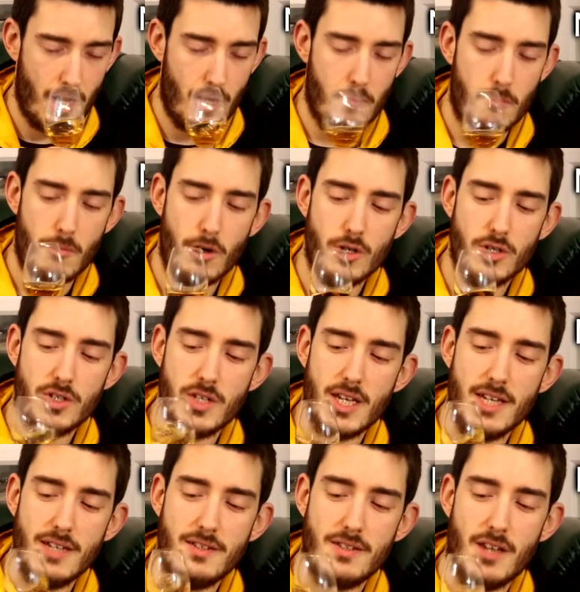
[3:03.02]
a
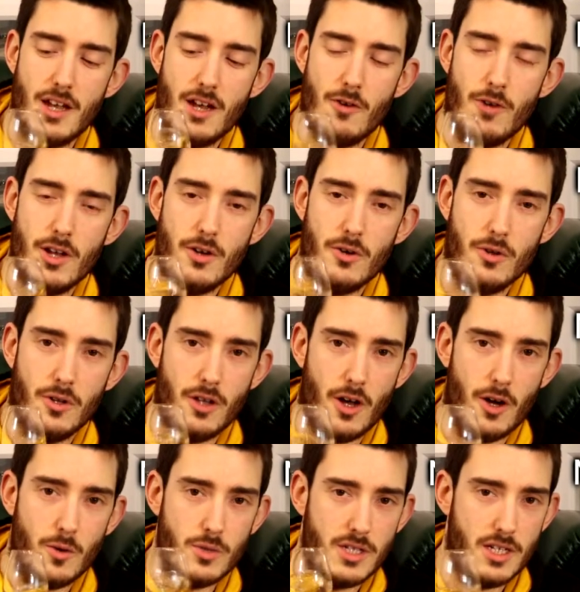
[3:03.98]
musty cereal
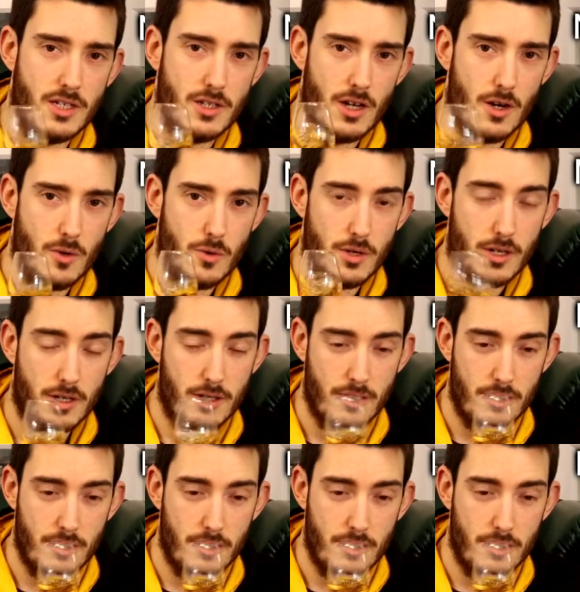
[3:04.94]
oaty tone,